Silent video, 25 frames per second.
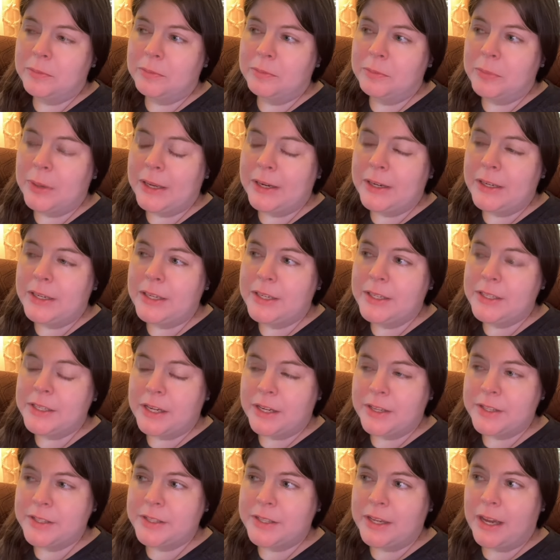but he
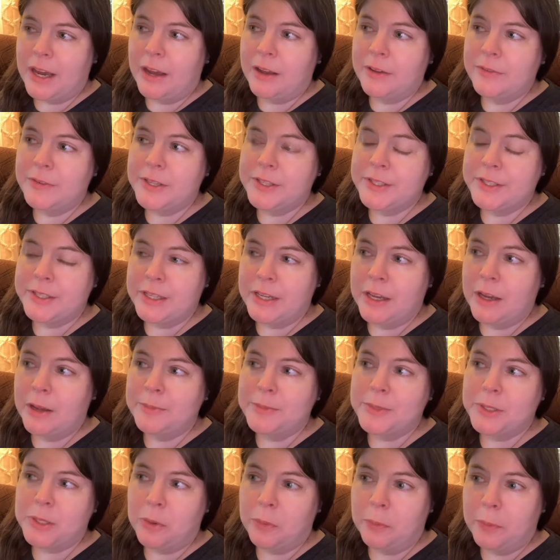does have his
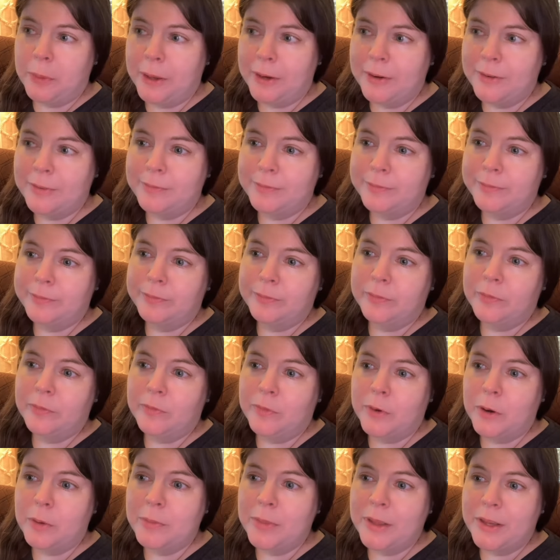DMs open
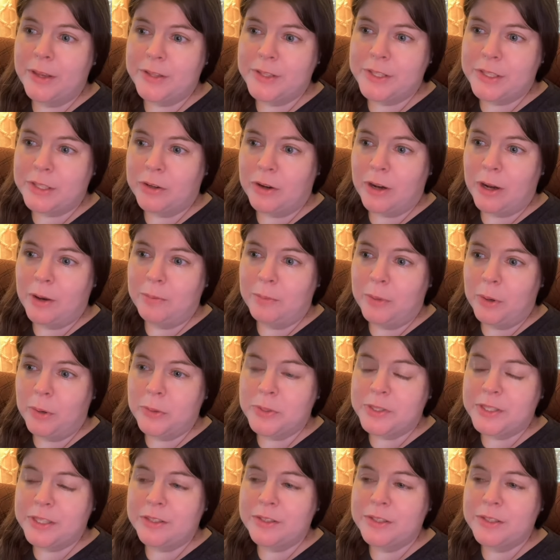from the Instagram post.